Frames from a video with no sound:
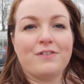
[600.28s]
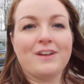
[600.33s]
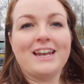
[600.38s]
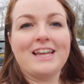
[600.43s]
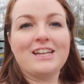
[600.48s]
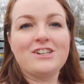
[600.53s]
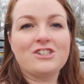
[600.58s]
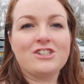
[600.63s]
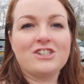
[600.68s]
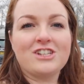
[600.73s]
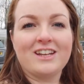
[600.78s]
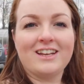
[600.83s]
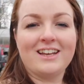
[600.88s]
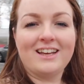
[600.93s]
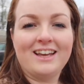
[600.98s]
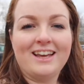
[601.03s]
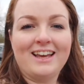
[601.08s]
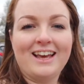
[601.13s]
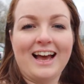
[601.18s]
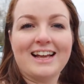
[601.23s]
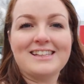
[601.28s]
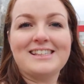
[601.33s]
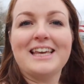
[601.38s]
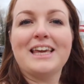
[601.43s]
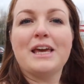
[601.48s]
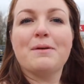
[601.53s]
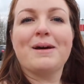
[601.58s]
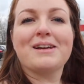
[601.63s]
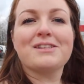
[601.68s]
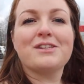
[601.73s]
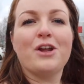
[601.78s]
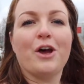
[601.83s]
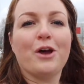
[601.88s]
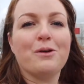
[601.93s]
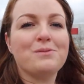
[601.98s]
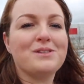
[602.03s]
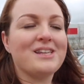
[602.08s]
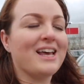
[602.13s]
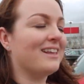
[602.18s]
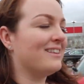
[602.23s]
Finished at TK Maxx and
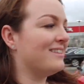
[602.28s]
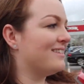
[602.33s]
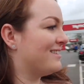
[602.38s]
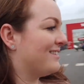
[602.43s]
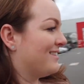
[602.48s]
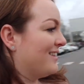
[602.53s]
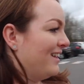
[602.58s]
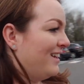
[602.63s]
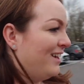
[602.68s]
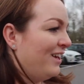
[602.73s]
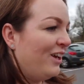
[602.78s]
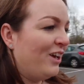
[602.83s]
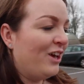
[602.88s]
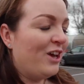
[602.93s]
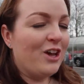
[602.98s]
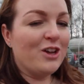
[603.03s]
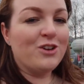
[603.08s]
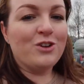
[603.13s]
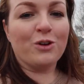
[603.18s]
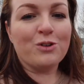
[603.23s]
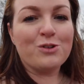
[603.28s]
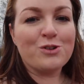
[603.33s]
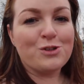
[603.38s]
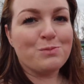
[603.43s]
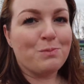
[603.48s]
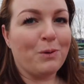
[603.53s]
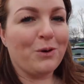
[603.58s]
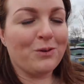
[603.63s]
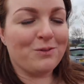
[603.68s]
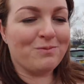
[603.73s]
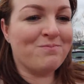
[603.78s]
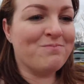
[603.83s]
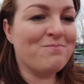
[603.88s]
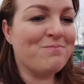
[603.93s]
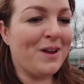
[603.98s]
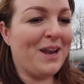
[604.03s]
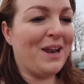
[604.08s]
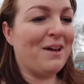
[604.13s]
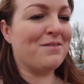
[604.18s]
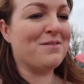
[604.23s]
Homesense. Not a spawn,
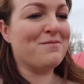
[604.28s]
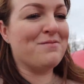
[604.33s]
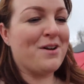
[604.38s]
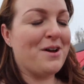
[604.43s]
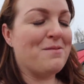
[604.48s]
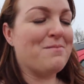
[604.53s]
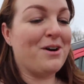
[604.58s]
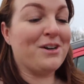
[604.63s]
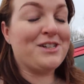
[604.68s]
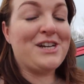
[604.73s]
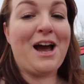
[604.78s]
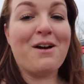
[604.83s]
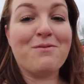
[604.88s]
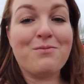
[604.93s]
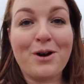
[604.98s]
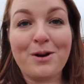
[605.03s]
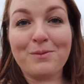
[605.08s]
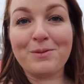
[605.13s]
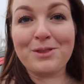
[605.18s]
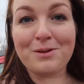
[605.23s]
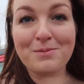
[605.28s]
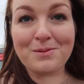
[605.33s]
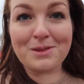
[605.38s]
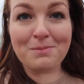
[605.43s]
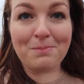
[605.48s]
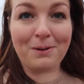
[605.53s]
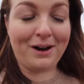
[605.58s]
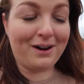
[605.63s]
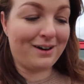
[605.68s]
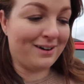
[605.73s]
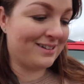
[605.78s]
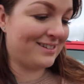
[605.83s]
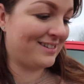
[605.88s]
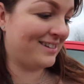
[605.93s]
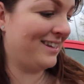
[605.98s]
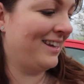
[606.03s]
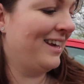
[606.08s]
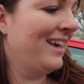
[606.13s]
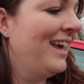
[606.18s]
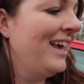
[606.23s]
but love them very much. Have worked with them in the
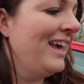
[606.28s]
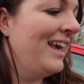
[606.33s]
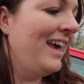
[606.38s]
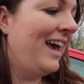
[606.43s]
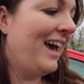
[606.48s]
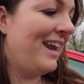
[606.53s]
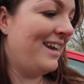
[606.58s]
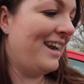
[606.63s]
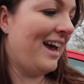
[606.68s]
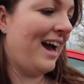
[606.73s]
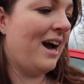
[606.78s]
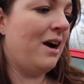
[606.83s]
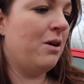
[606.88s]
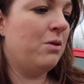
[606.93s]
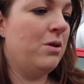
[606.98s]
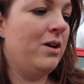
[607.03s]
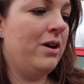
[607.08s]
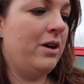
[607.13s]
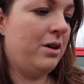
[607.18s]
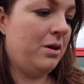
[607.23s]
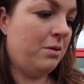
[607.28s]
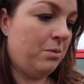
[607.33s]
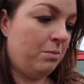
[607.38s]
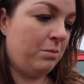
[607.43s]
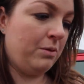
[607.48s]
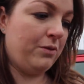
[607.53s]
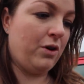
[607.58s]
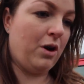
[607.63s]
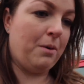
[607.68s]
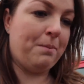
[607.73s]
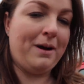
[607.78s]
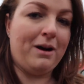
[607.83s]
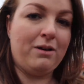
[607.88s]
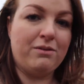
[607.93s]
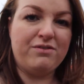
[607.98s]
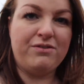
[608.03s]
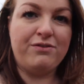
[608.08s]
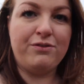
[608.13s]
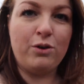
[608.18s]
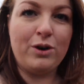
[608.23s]
past. And now we've got
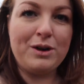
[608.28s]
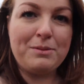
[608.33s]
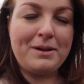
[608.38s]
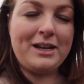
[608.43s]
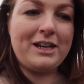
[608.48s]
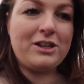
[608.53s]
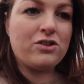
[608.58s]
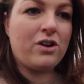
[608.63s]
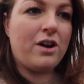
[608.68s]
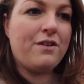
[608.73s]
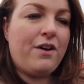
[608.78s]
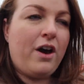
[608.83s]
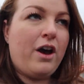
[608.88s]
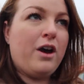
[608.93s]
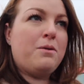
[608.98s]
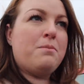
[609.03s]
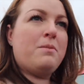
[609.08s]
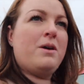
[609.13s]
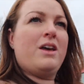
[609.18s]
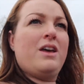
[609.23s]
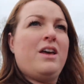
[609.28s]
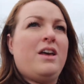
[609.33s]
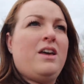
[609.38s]
about 40-minute drive home.